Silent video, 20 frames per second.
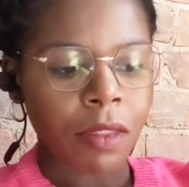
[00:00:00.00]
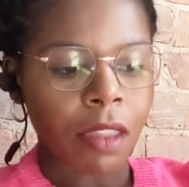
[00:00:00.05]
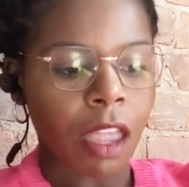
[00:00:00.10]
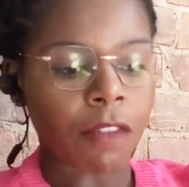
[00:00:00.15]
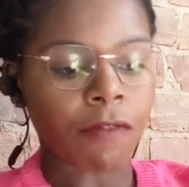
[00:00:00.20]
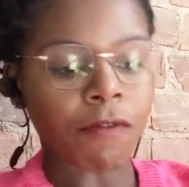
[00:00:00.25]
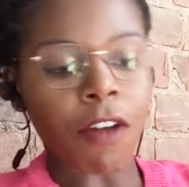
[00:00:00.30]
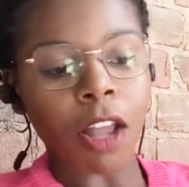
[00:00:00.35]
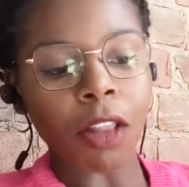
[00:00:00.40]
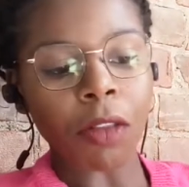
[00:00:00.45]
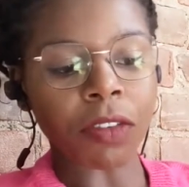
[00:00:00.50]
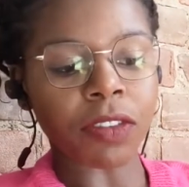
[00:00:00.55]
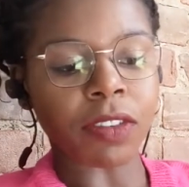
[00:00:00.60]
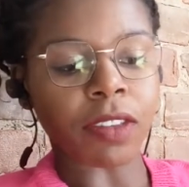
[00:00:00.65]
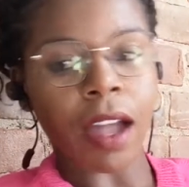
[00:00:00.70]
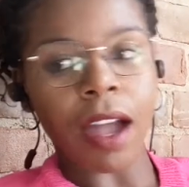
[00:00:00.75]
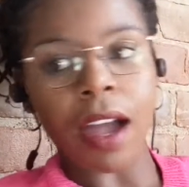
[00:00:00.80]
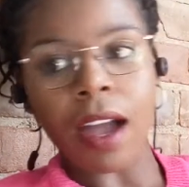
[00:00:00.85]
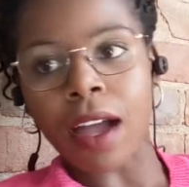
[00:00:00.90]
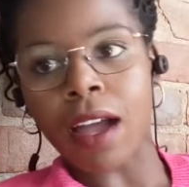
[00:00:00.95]
it
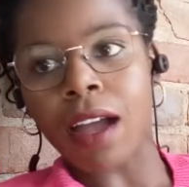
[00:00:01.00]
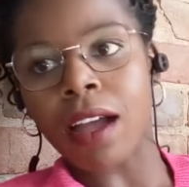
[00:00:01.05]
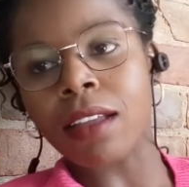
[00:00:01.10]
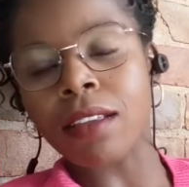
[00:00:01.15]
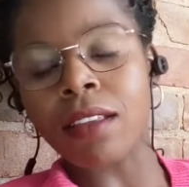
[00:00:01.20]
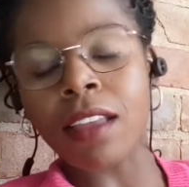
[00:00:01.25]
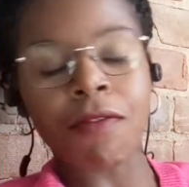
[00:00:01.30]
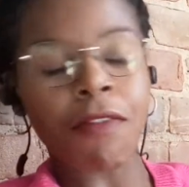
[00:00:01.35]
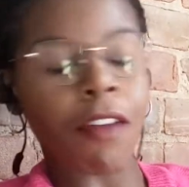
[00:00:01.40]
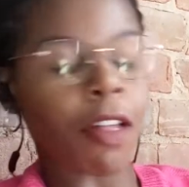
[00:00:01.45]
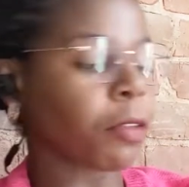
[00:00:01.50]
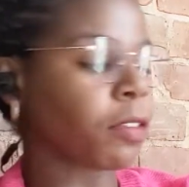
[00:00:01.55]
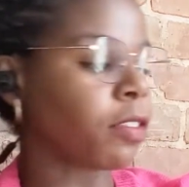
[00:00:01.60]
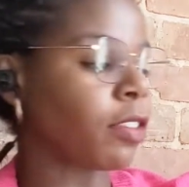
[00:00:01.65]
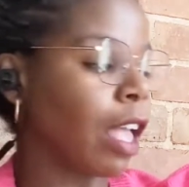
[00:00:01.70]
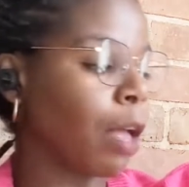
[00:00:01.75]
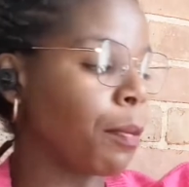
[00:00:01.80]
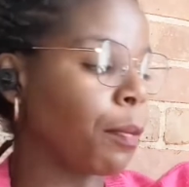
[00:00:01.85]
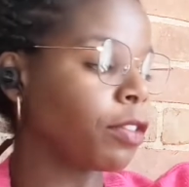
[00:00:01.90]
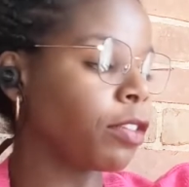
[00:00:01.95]
follows
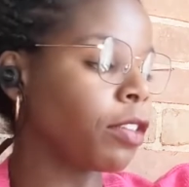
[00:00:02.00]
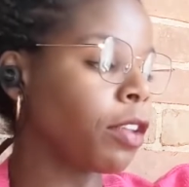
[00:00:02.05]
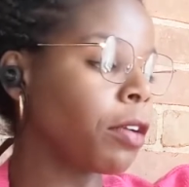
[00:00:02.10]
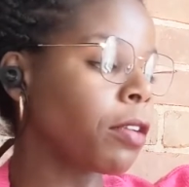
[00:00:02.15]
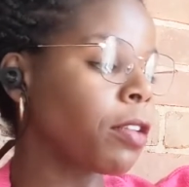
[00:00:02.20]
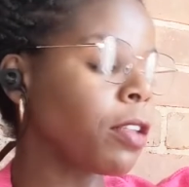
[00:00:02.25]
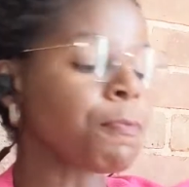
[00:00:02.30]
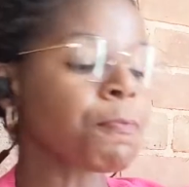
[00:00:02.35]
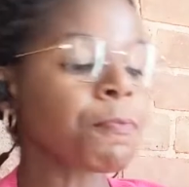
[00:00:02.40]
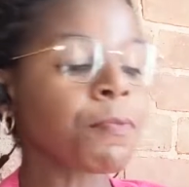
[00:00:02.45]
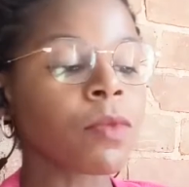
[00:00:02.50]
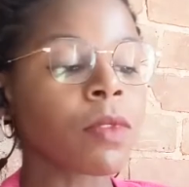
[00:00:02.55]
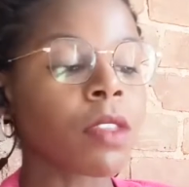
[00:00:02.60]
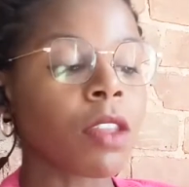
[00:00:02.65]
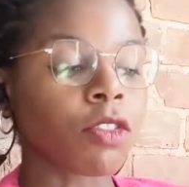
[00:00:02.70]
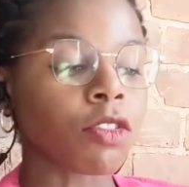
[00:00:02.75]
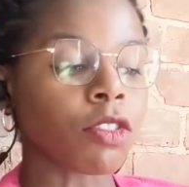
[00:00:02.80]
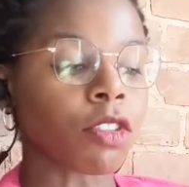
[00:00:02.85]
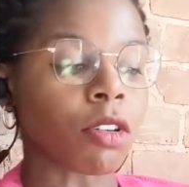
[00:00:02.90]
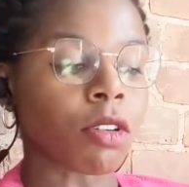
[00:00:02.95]
the episode.
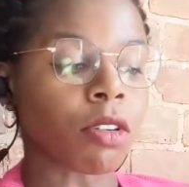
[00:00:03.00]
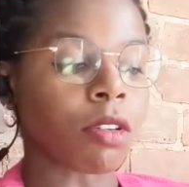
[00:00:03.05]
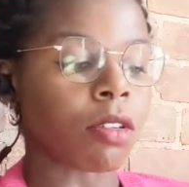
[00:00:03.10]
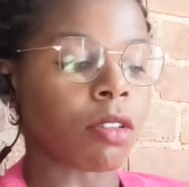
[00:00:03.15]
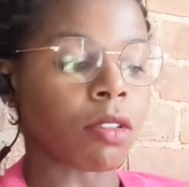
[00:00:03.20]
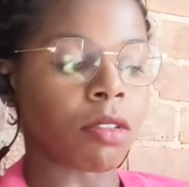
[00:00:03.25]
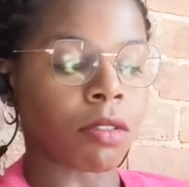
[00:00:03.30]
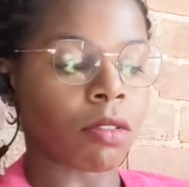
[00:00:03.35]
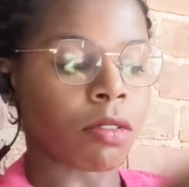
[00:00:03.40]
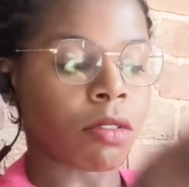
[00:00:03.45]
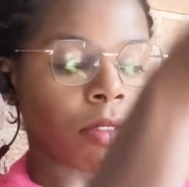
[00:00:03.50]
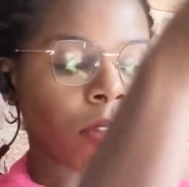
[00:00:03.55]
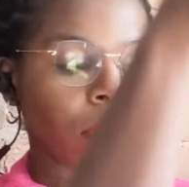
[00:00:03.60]
So